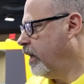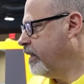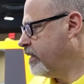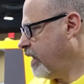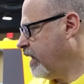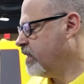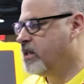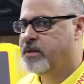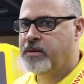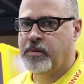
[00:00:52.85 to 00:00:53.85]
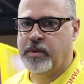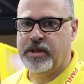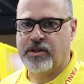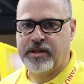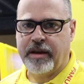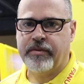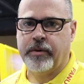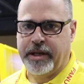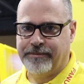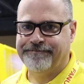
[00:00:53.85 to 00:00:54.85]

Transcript: In this case, we just have 3.